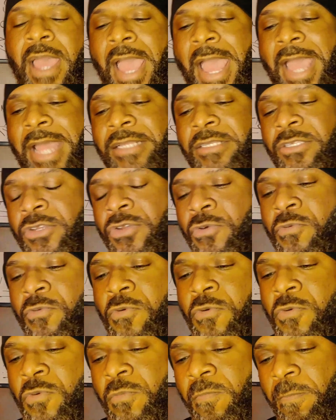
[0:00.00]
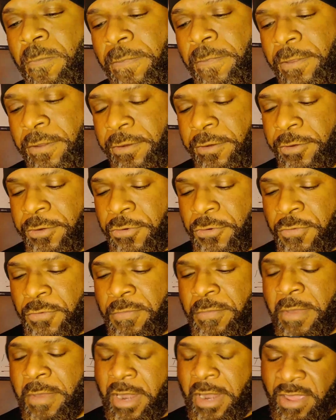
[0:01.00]
And too
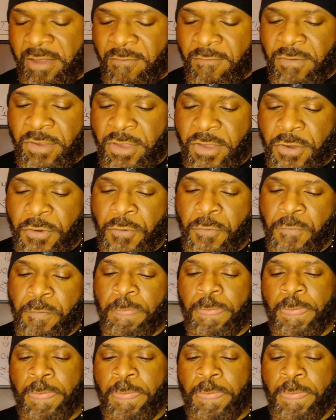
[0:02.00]
many of you